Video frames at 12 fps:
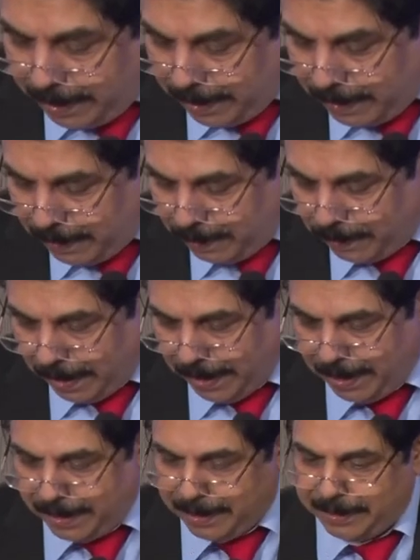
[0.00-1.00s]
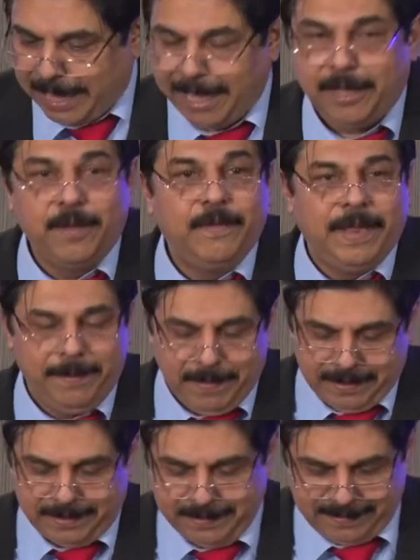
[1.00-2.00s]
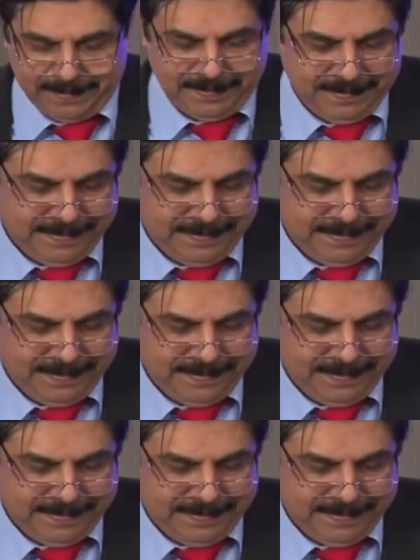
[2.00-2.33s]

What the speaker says: in the world. Thank you very much.